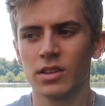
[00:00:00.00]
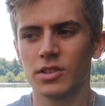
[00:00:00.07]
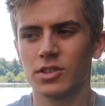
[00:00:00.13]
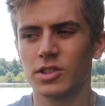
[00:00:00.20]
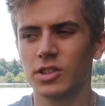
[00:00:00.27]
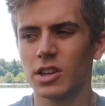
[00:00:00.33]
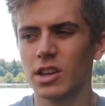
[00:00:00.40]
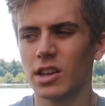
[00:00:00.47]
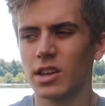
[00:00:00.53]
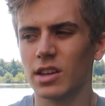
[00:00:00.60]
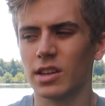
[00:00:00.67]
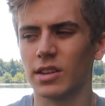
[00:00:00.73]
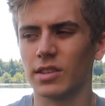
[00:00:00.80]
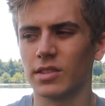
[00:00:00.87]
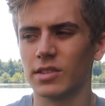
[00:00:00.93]

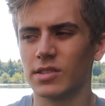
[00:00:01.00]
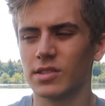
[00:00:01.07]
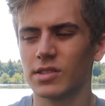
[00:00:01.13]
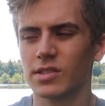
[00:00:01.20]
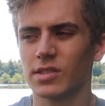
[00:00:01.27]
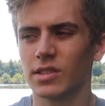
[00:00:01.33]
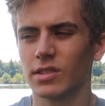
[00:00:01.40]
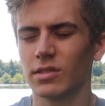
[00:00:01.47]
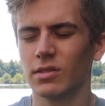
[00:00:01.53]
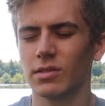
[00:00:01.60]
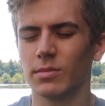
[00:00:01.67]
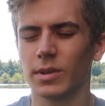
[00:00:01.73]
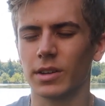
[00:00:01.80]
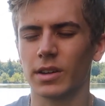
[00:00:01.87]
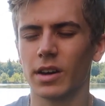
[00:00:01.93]
jeez, oh
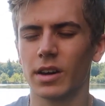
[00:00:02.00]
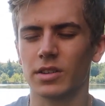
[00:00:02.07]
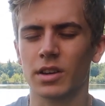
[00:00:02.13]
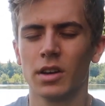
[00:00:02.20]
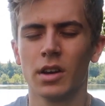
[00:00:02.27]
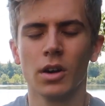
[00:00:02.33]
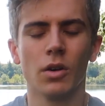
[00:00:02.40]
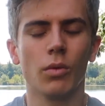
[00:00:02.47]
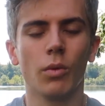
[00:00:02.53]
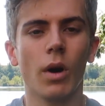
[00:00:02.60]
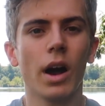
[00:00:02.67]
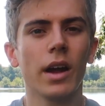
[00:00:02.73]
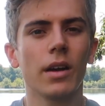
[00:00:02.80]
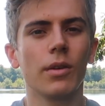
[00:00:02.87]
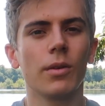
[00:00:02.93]
my gosh,
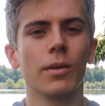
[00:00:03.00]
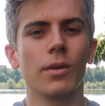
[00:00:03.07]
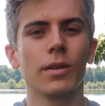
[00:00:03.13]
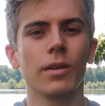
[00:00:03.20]
why? All